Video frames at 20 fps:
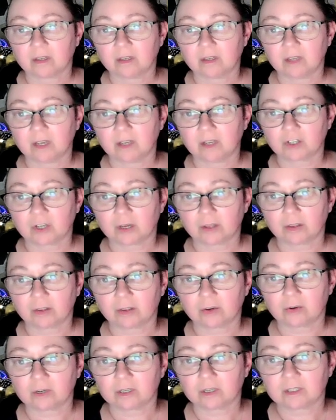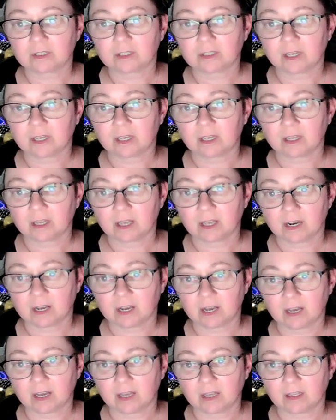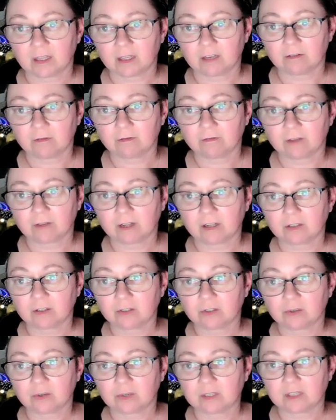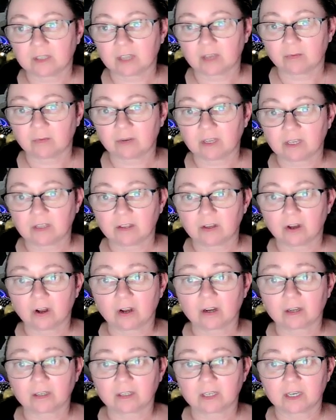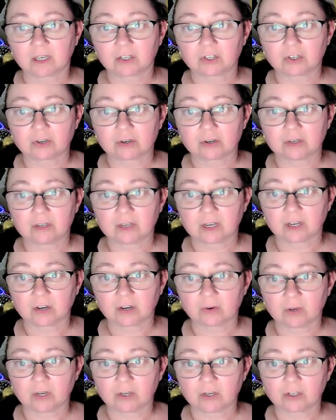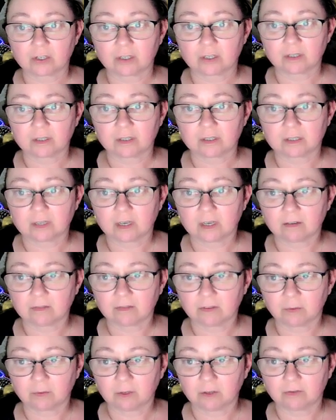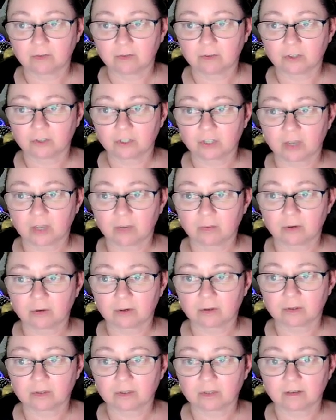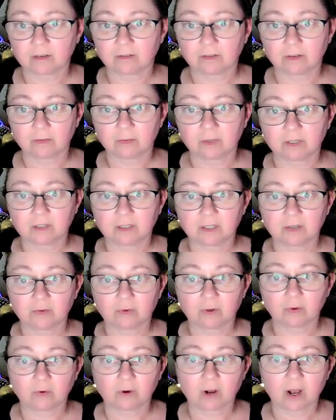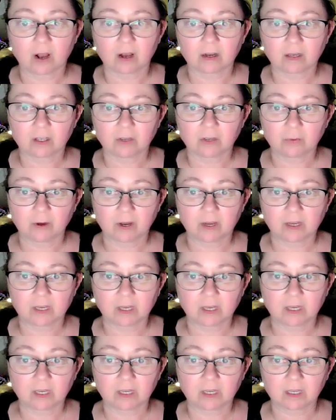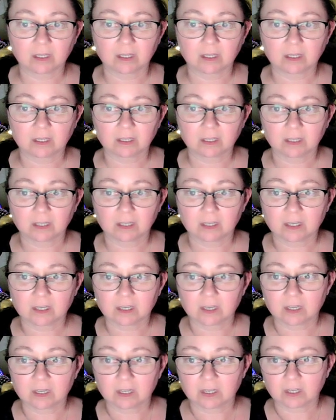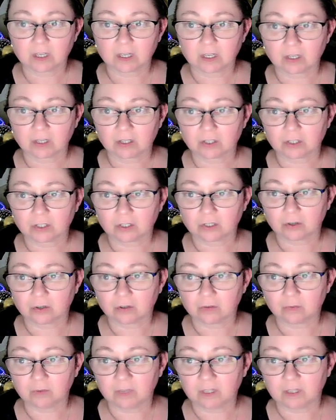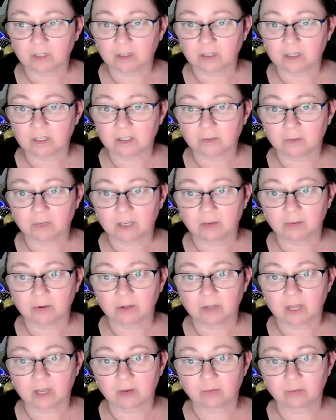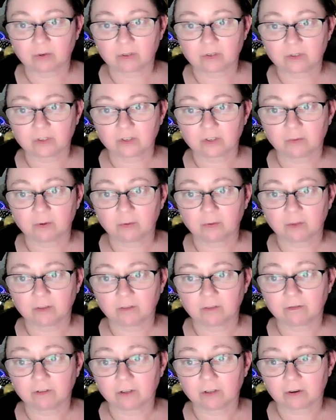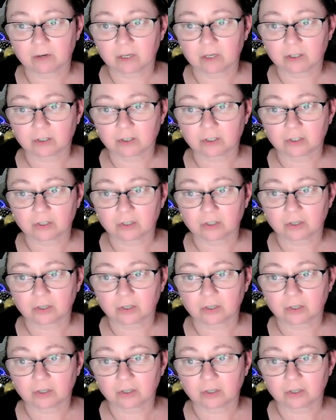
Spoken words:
Deja Thoris and I then fell to examining the architecture and decorations of the beautiful chambers of the building we were occupying. She told me that these people had presumably flourished